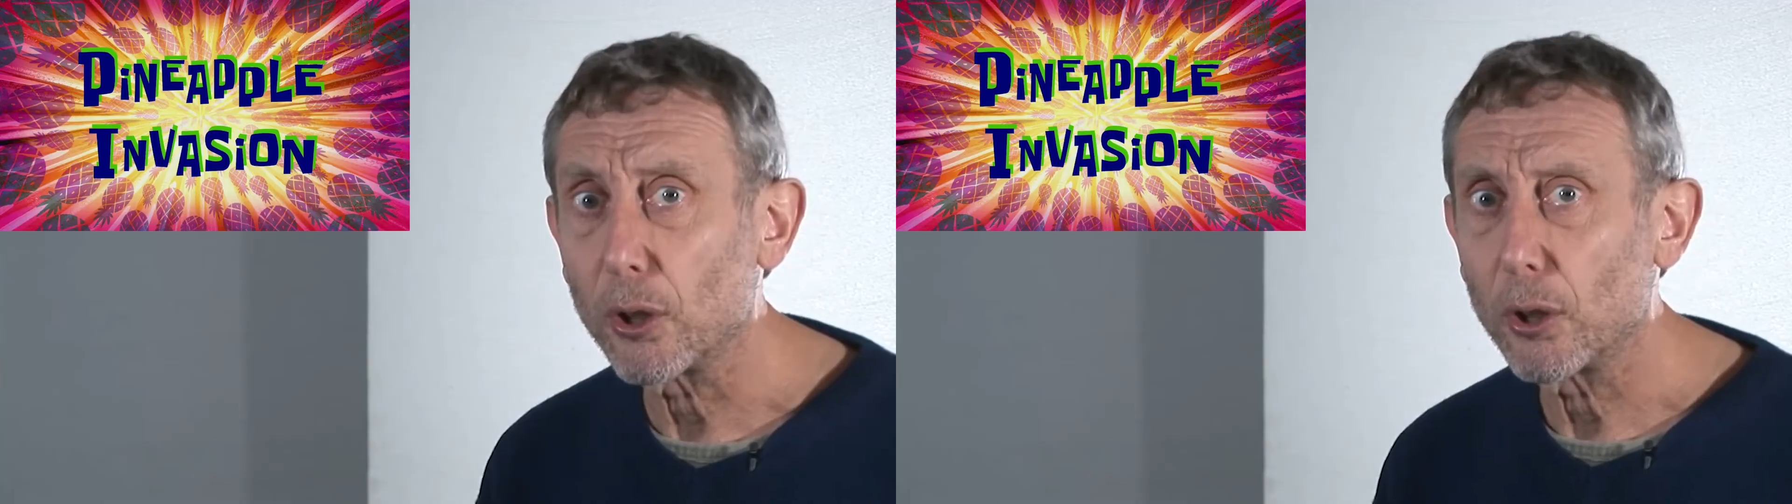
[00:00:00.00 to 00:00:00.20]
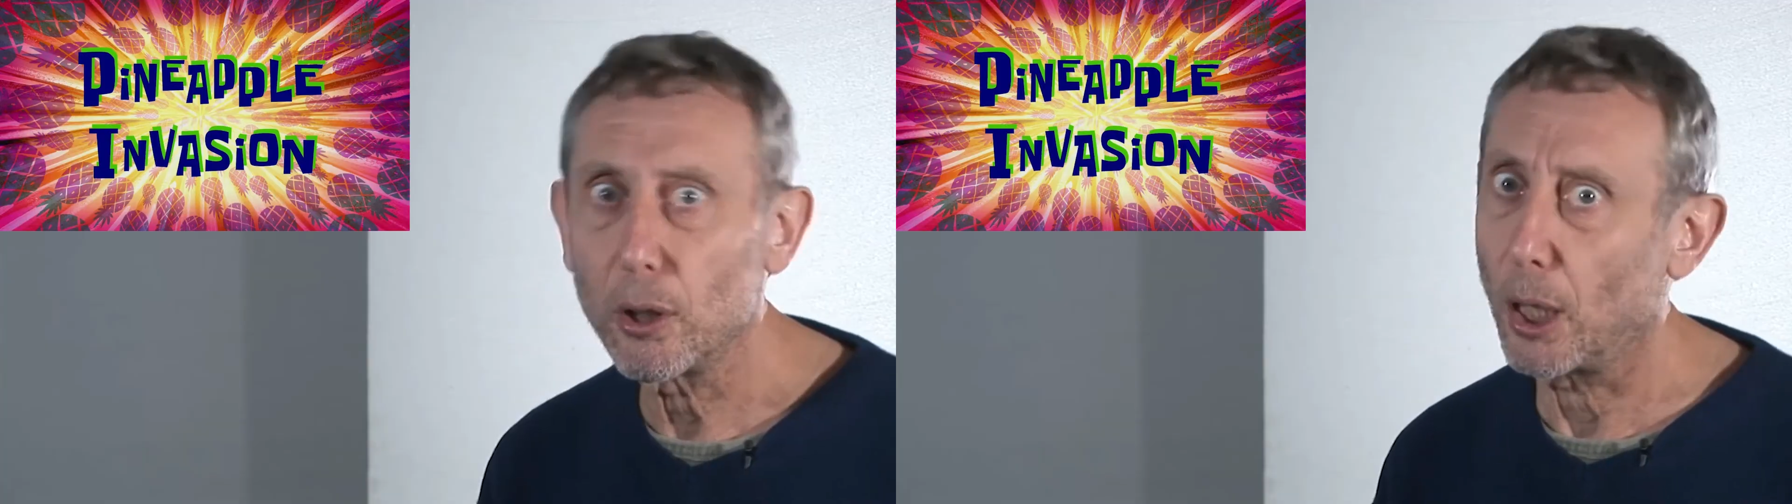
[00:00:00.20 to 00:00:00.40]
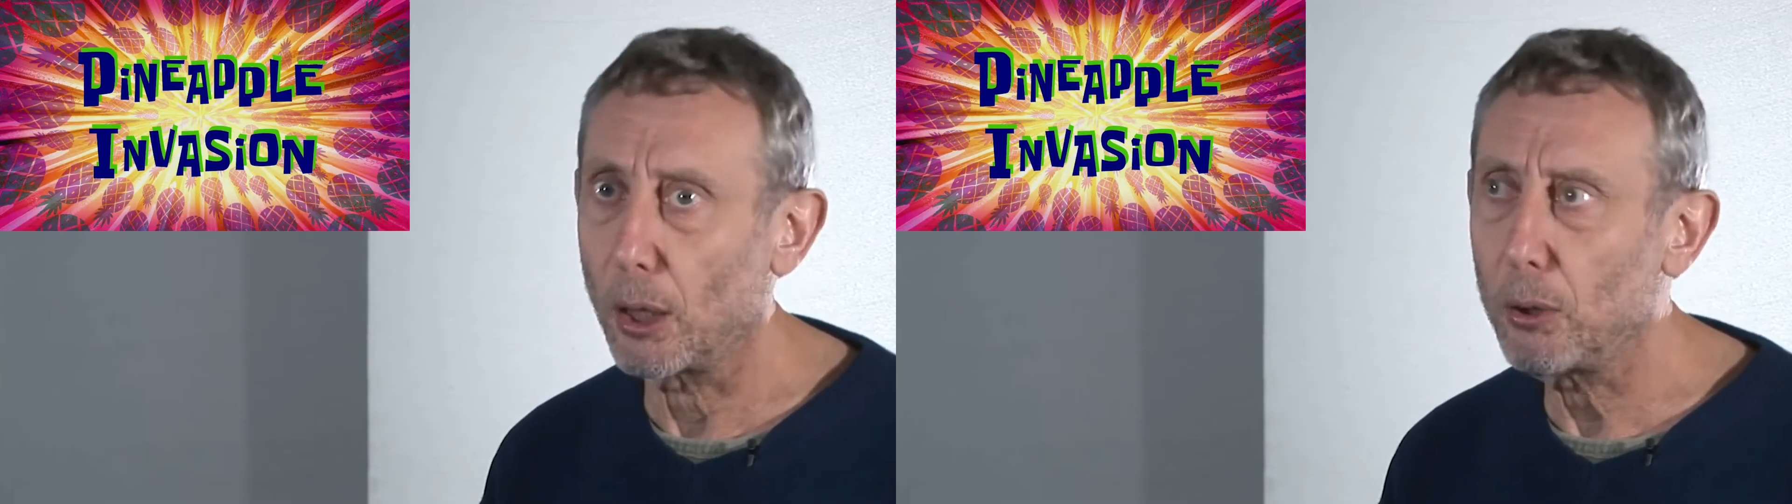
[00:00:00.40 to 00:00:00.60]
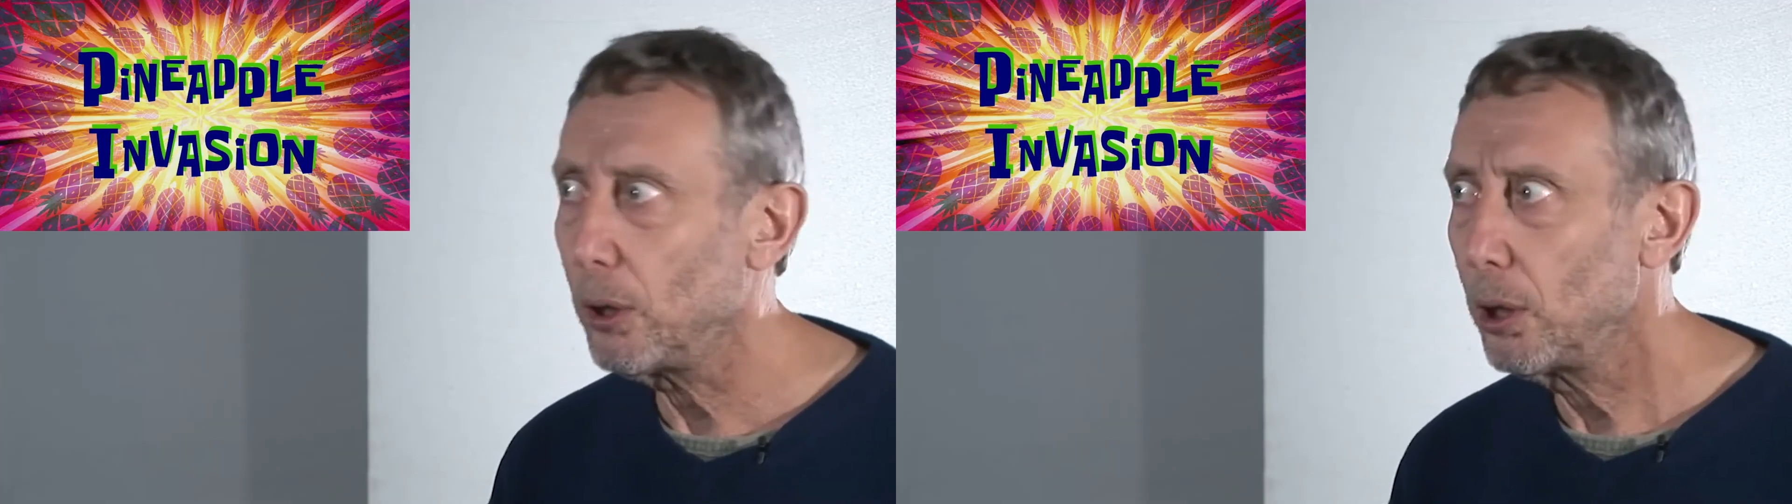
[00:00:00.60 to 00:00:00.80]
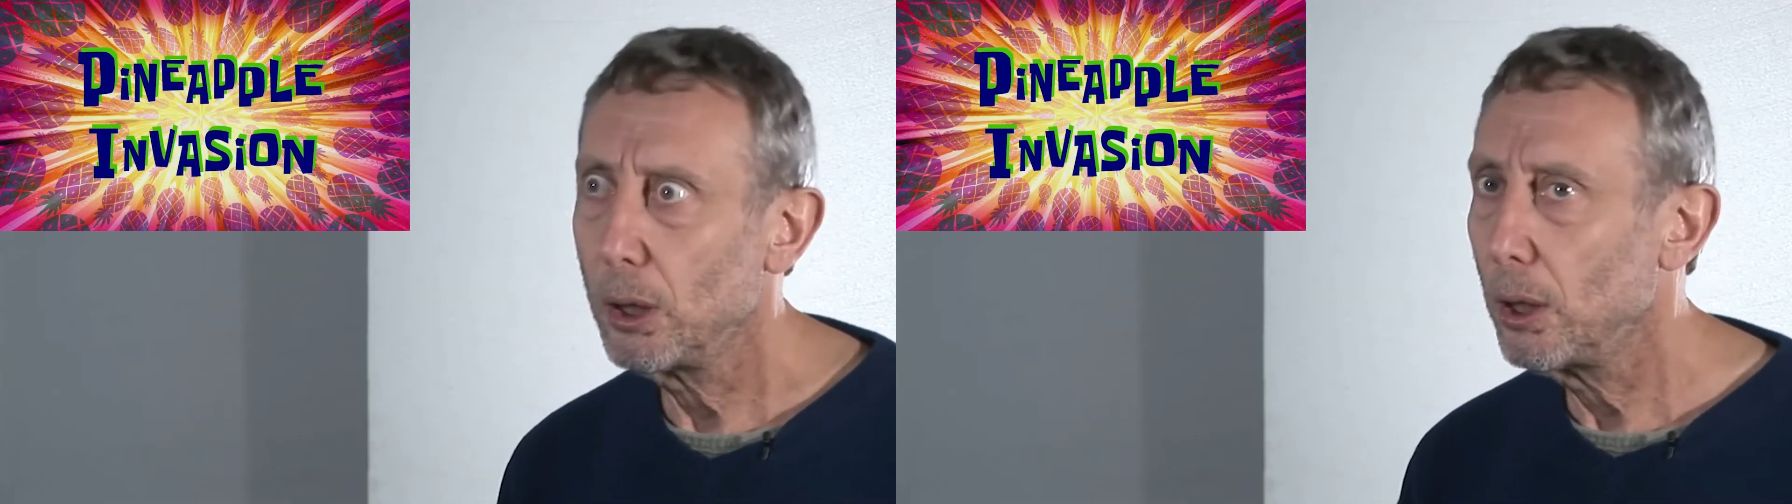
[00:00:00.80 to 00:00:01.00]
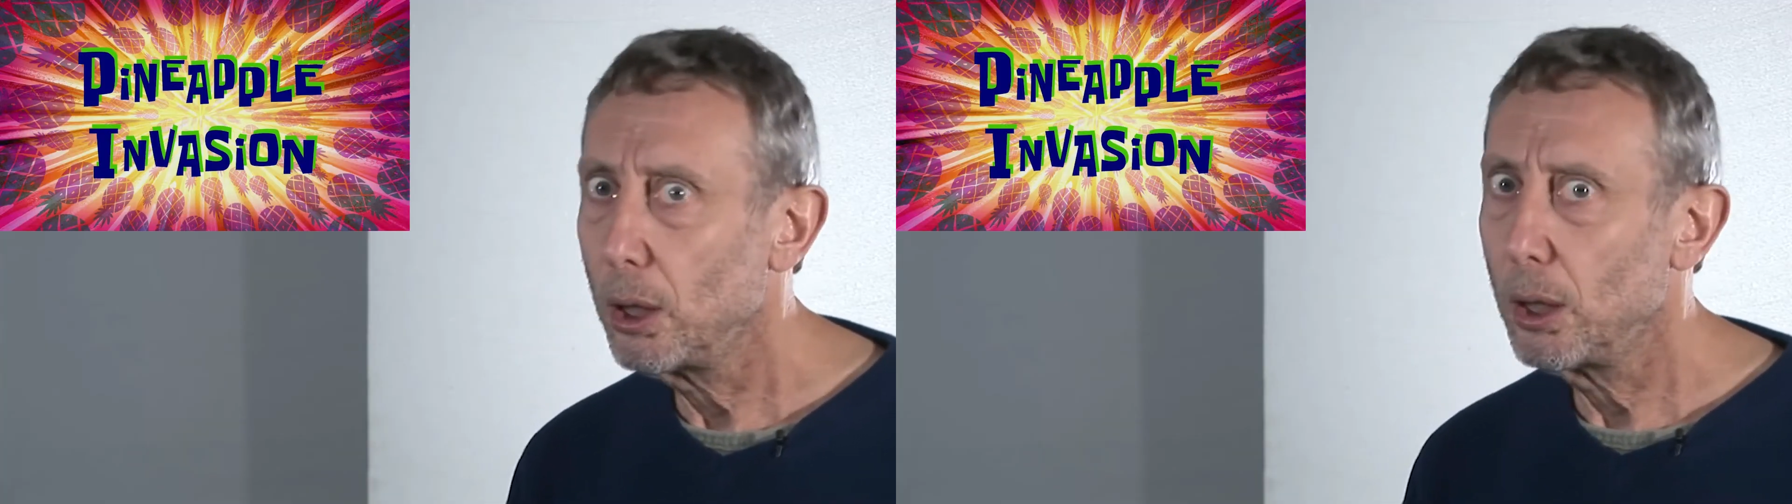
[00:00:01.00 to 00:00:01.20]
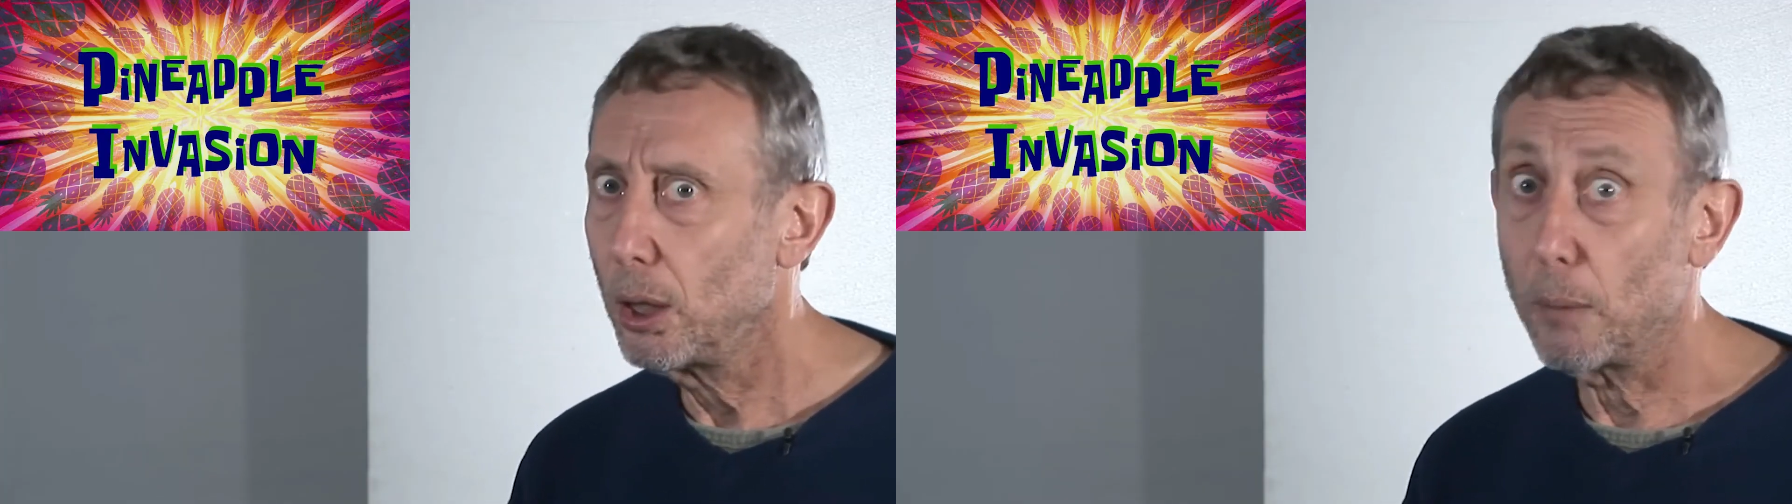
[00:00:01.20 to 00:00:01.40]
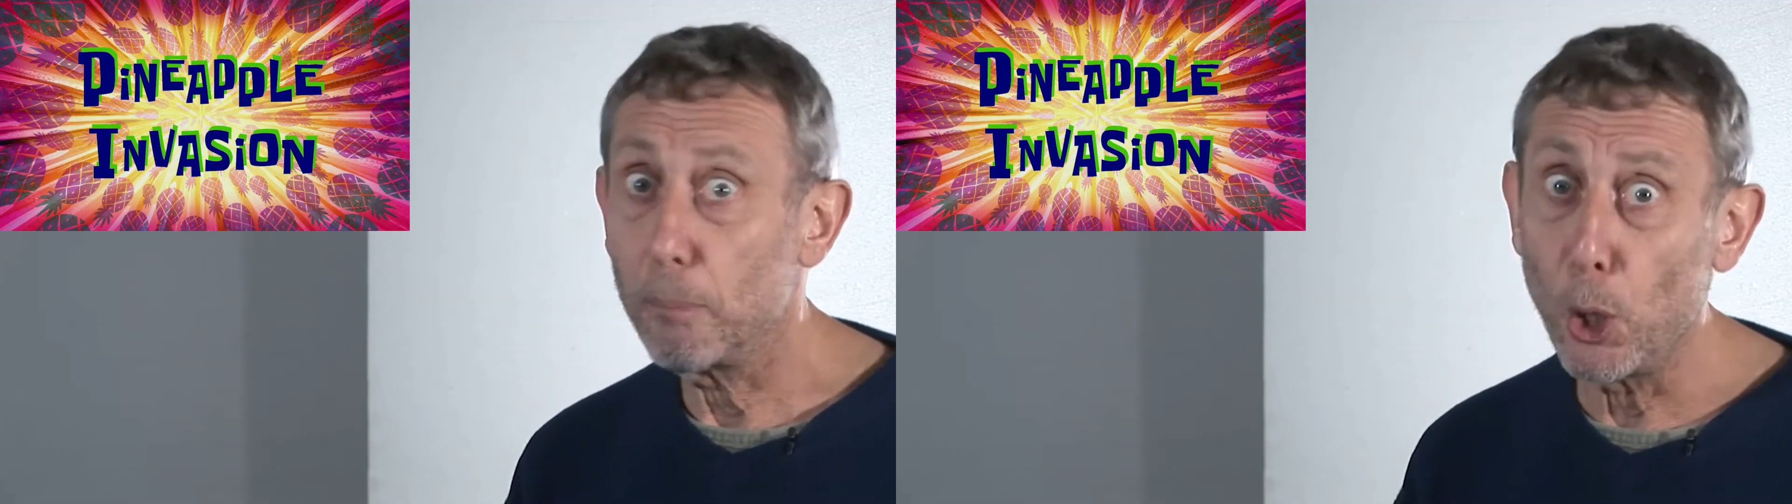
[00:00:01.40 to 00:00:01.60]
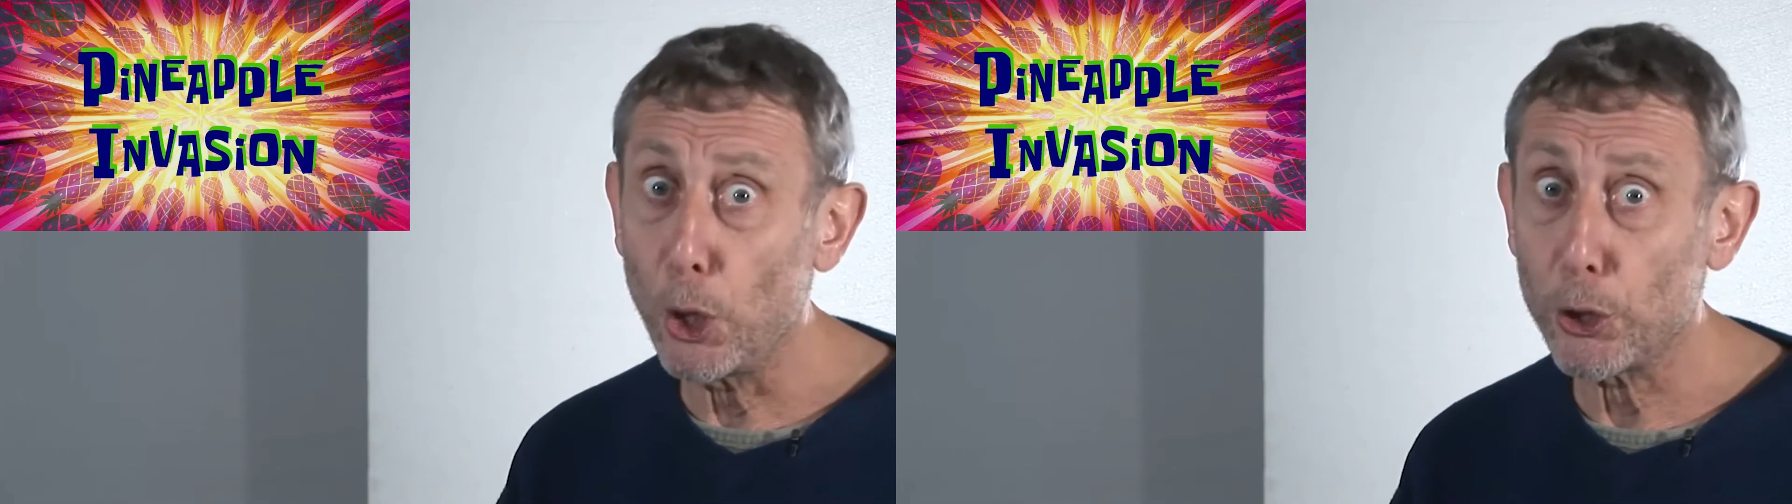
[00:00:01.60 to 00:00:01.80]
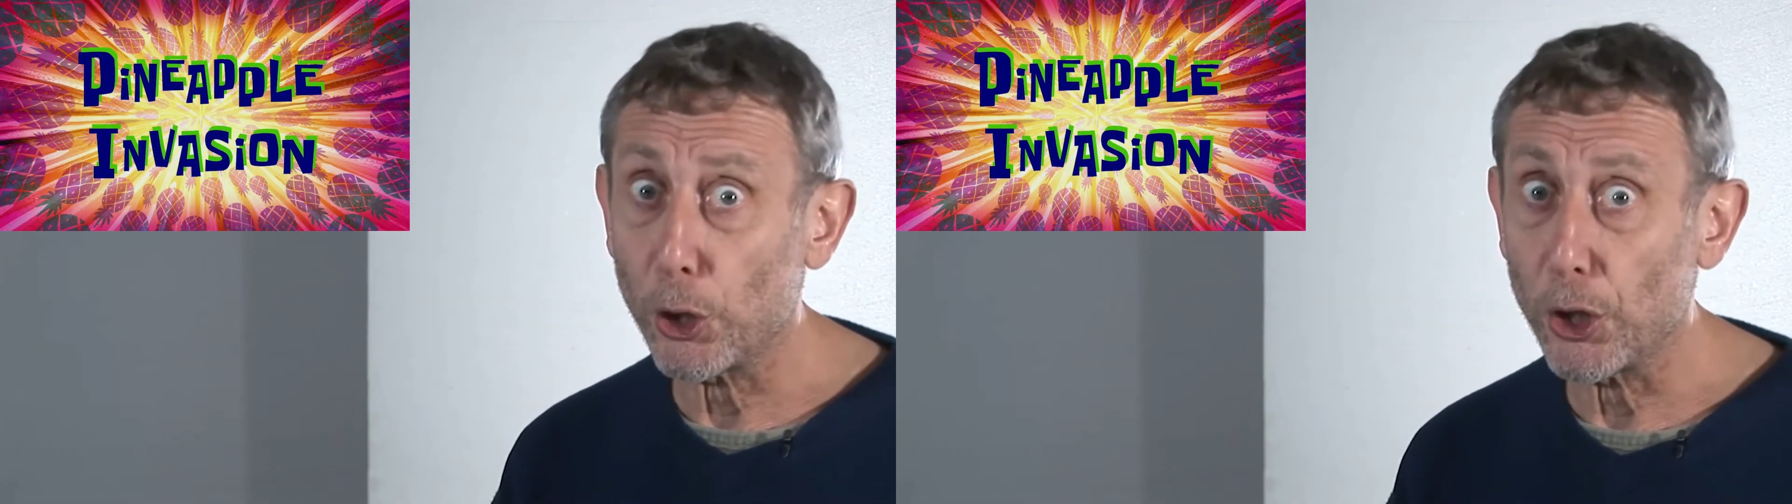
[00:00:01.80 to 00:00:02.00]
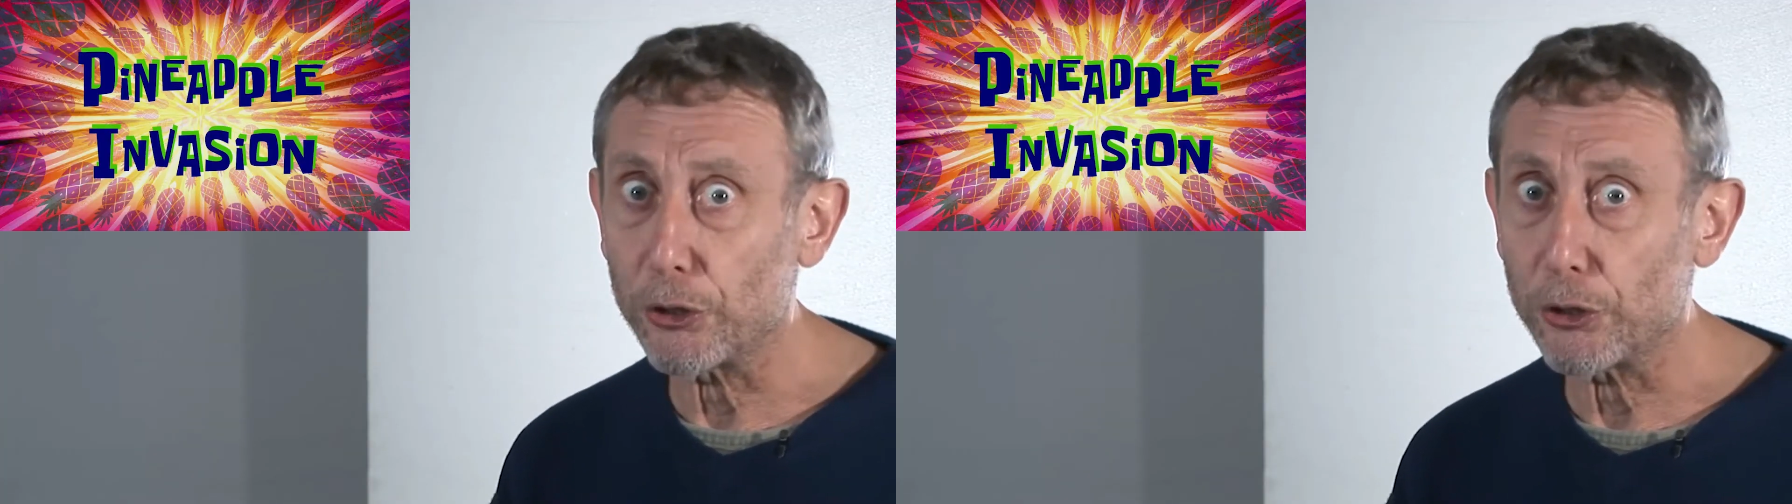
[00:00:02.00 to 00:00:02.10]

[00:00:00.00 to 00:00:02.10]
You know, murderers